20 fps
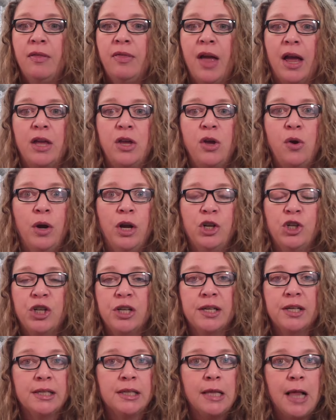that you can
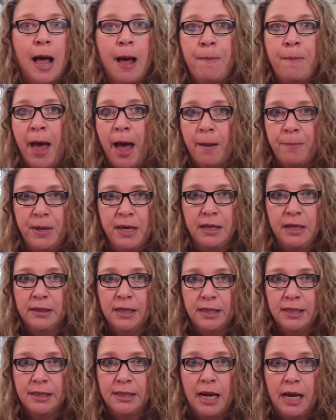just slap happy a
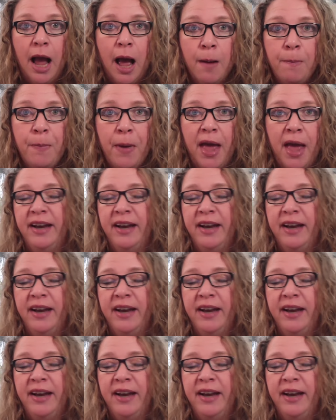listing up